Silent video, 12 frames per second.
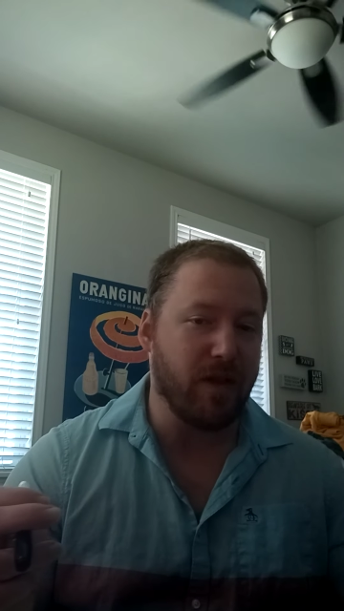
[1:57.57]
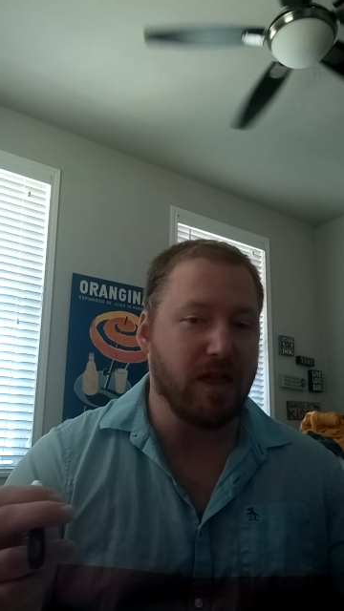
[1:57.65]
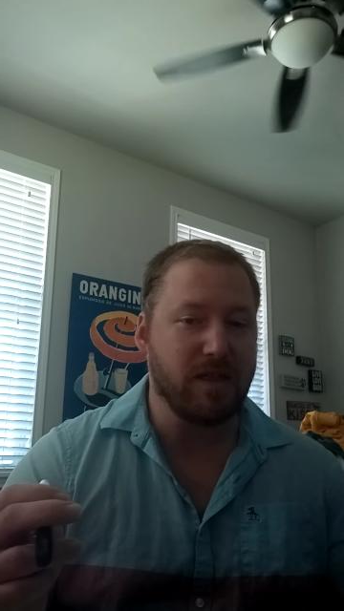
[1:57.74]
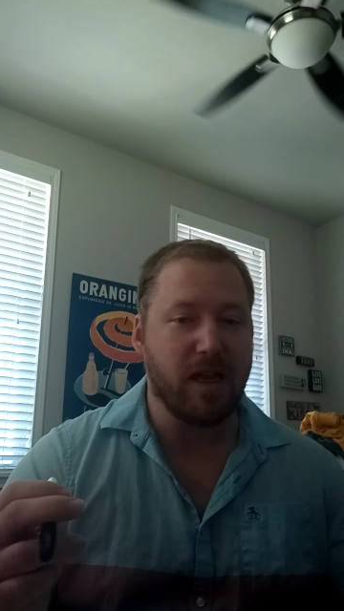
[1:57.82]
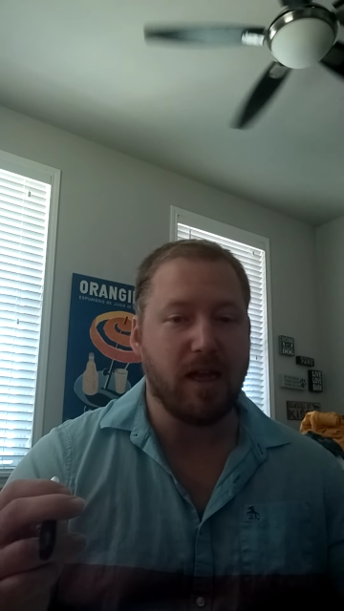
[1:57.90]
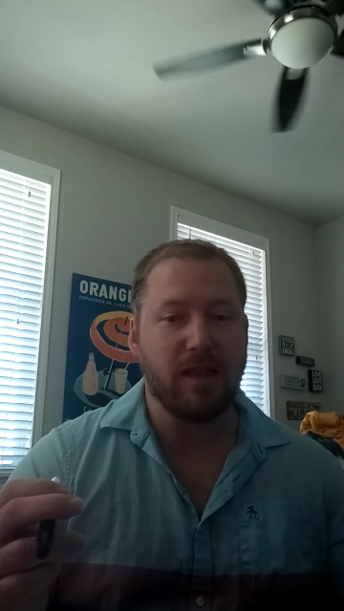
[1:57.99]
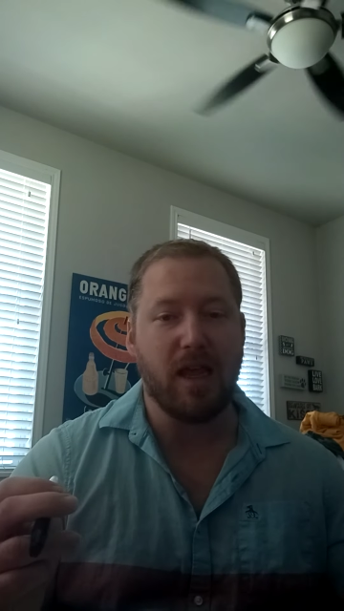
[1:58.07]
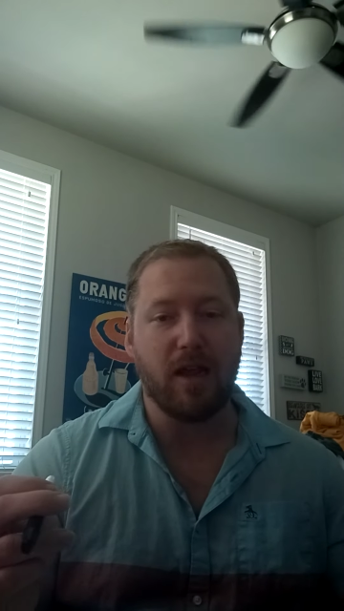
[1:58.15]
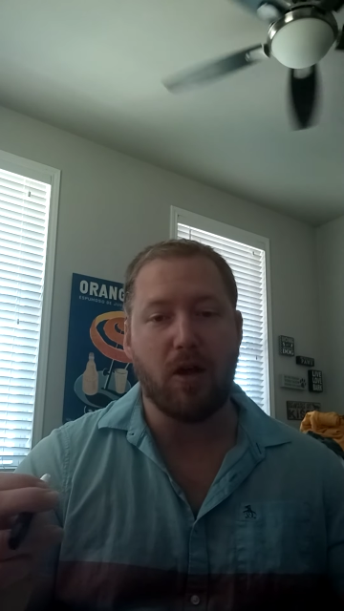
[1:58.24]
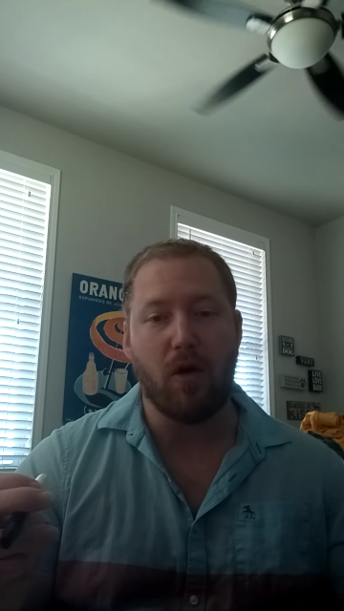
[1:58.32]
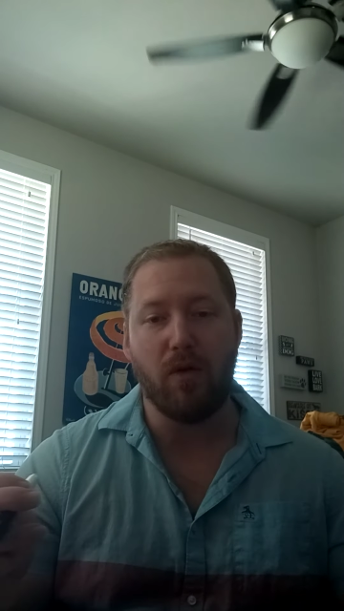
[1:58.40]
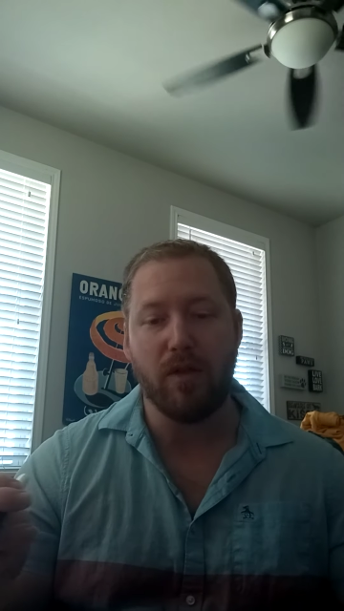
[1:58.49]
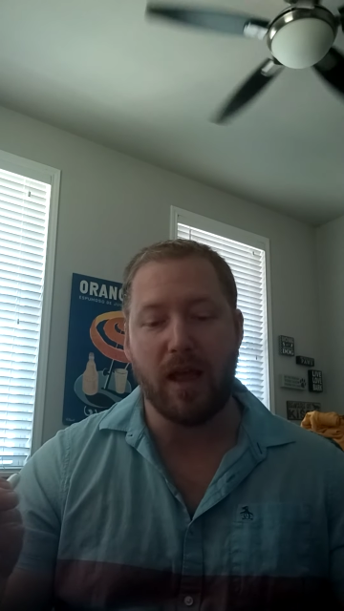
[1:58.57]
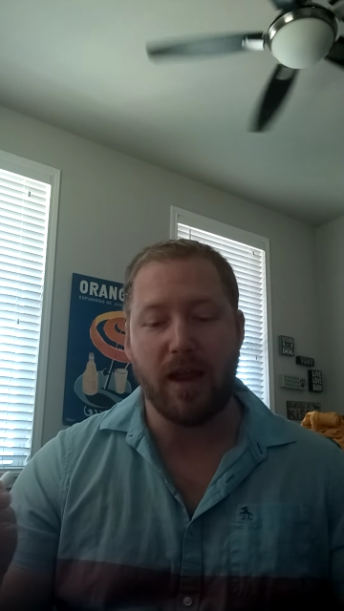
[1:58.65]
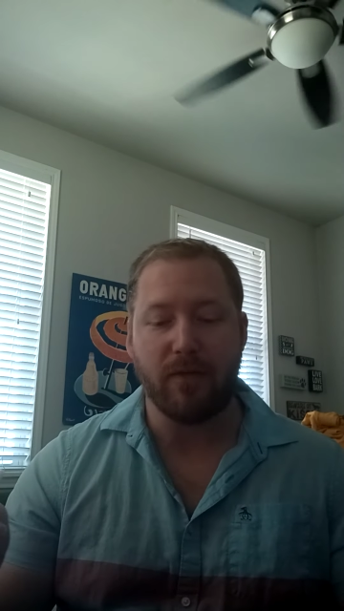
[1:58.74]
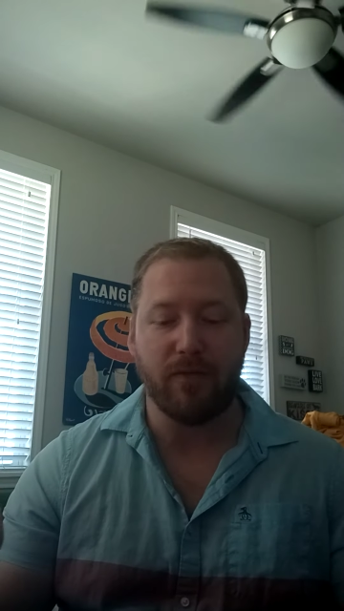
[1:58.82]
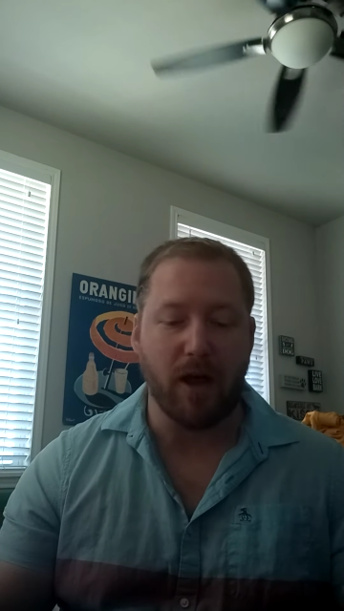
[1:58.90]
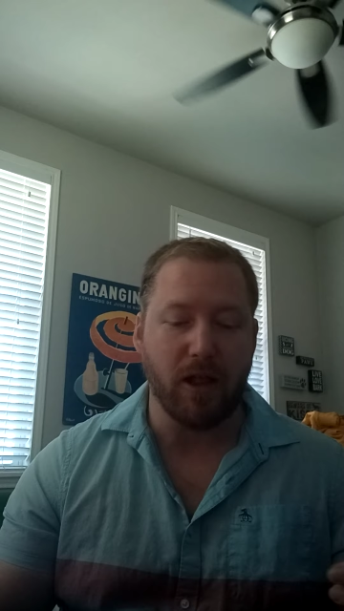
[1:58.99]
it's got that
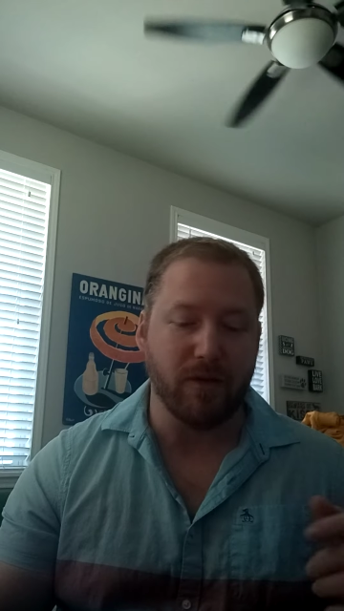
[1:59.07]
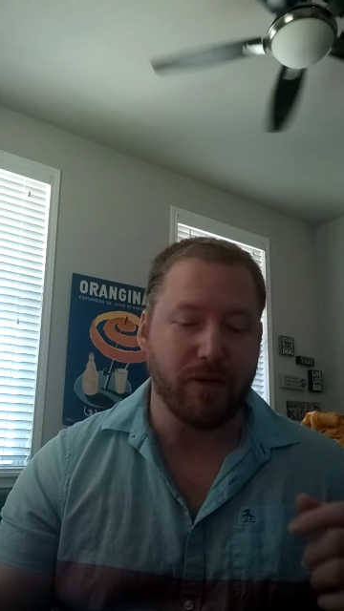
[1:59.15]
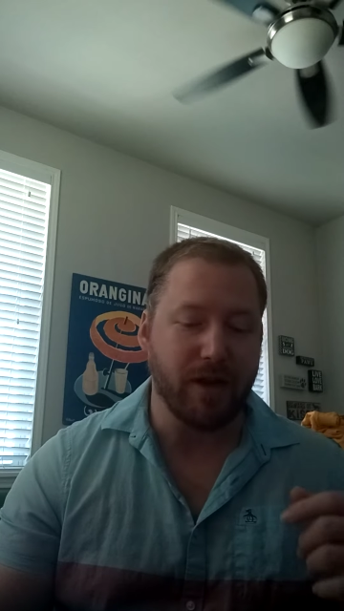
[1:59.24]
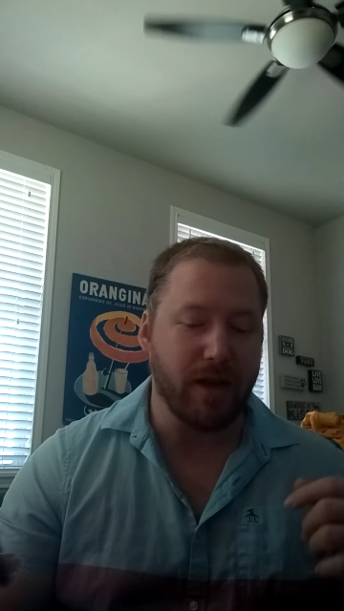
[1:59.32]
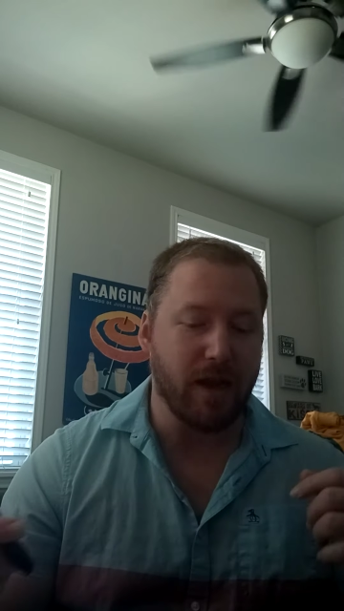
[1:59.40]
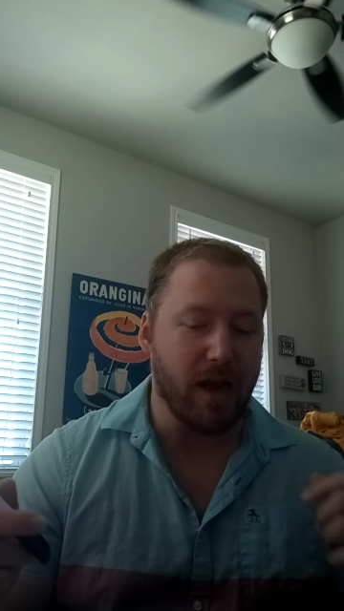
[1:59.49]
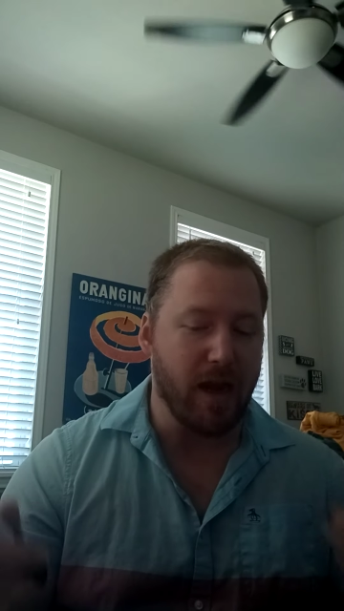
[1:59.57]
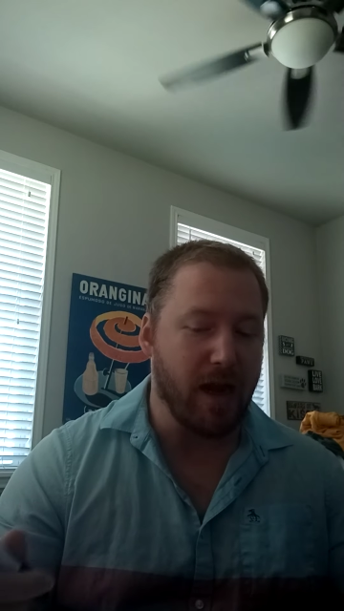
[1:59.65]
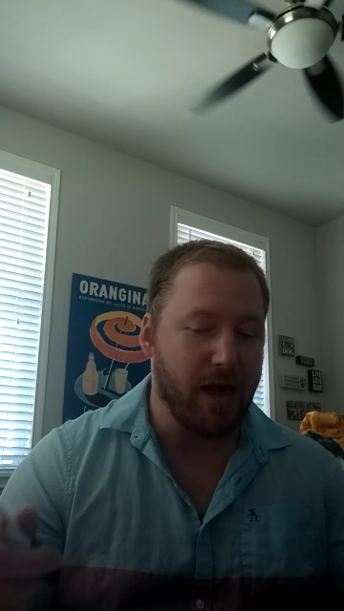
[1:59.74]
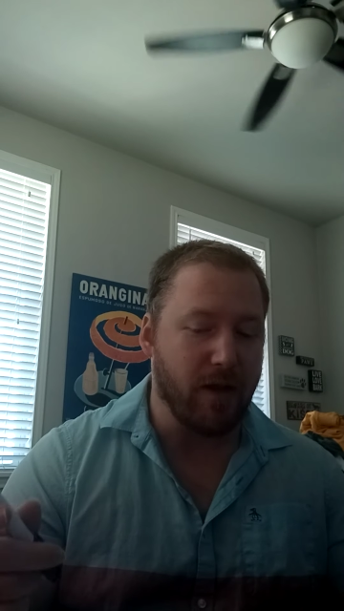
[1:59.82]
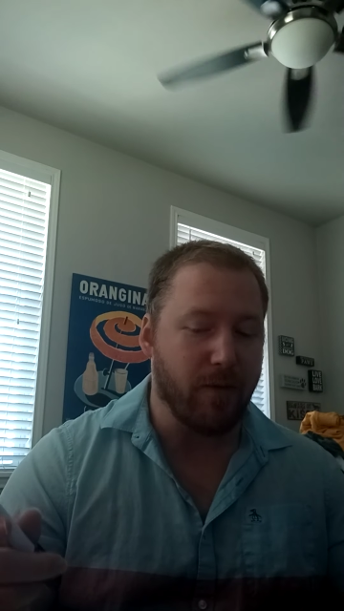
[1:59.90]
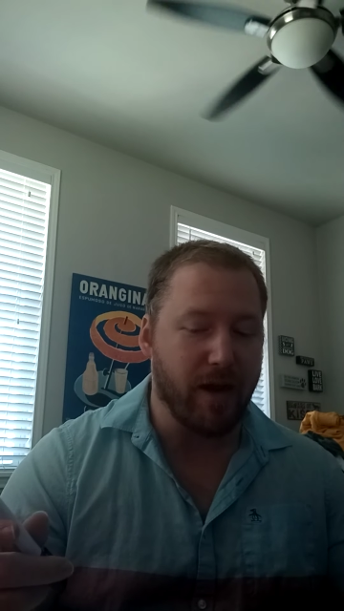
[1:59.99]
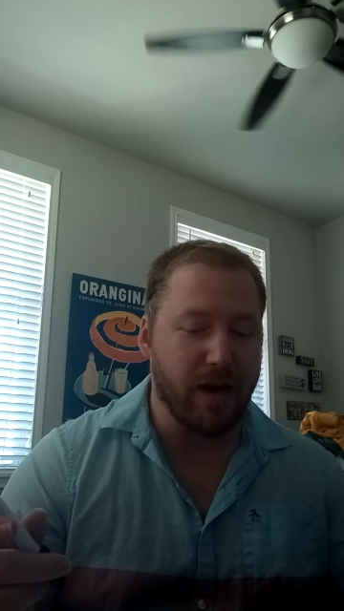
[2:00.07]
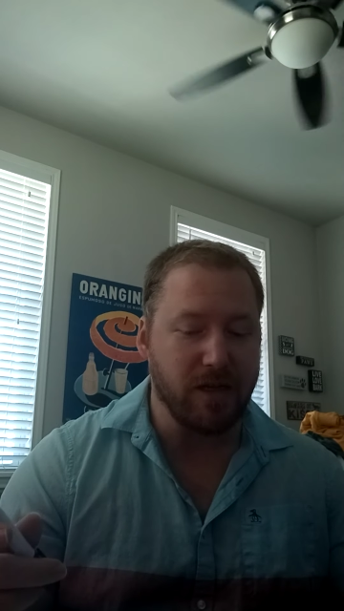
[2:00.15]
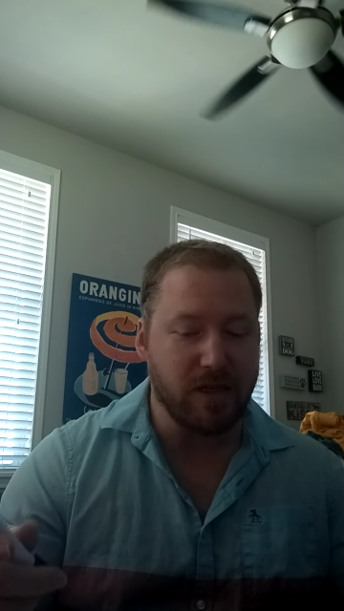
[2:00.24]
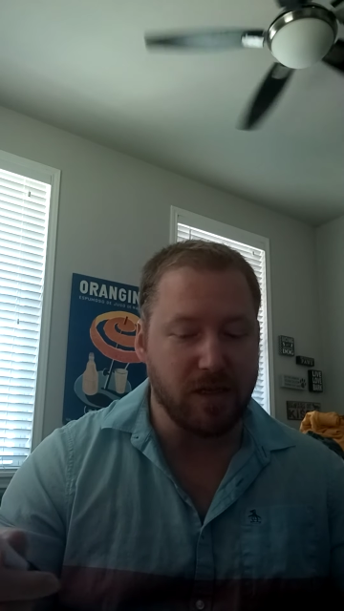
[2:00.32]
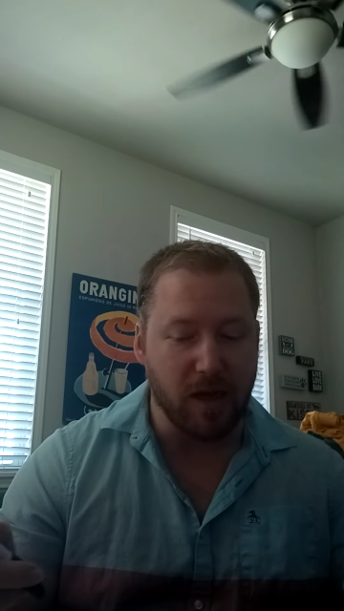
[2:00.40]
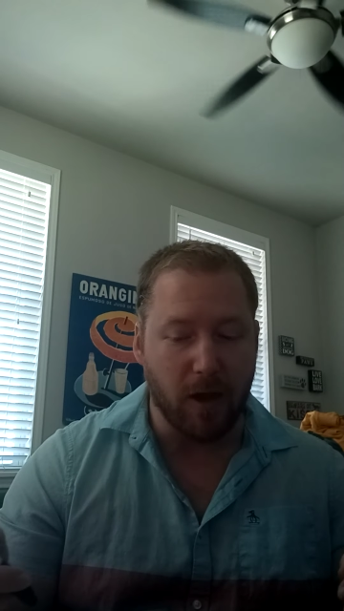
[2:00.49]
cult-like following.
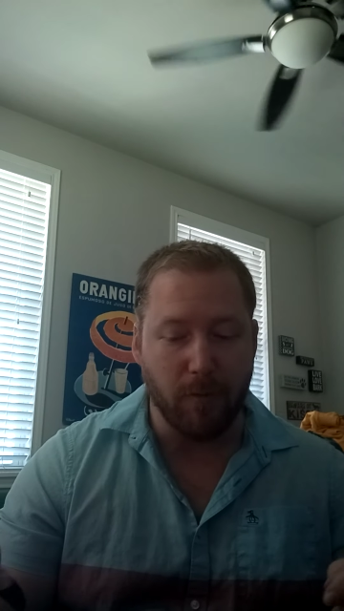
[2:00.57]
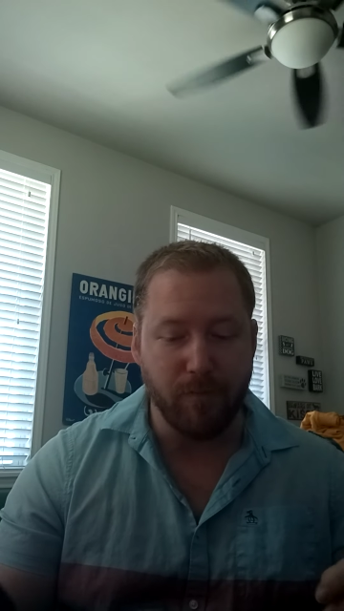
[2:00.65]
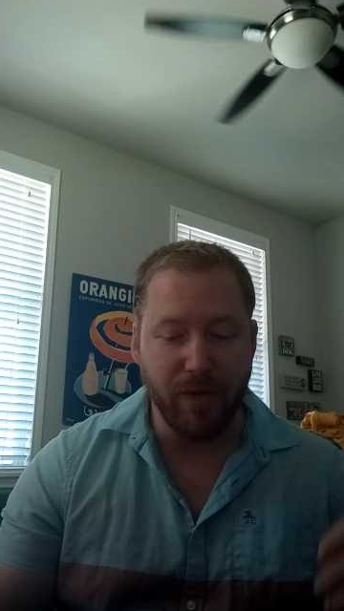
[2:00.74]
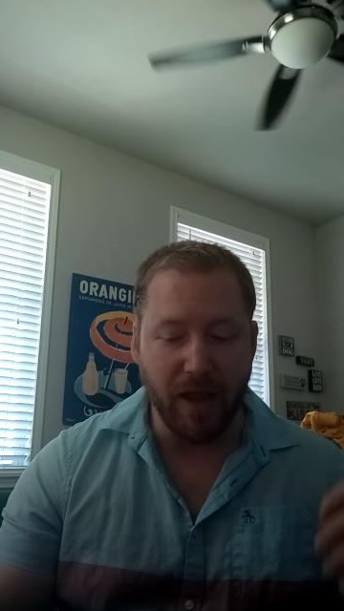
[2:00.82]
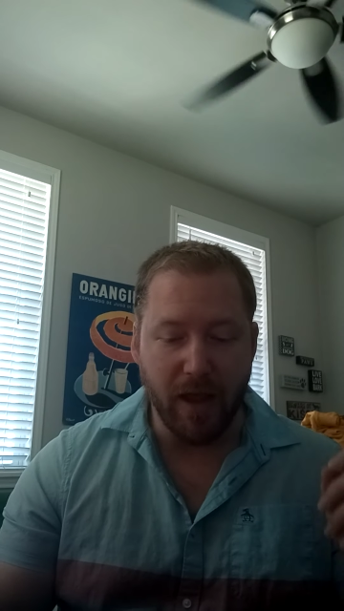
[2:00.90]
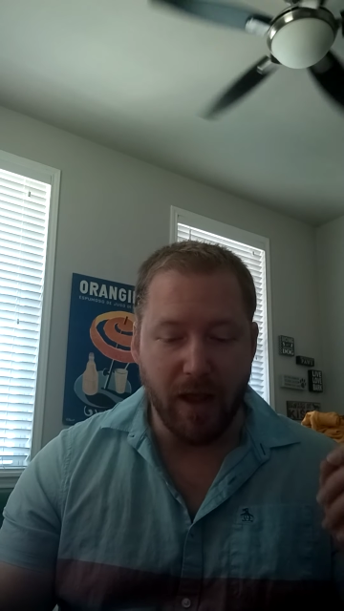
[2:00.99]
Anyways, so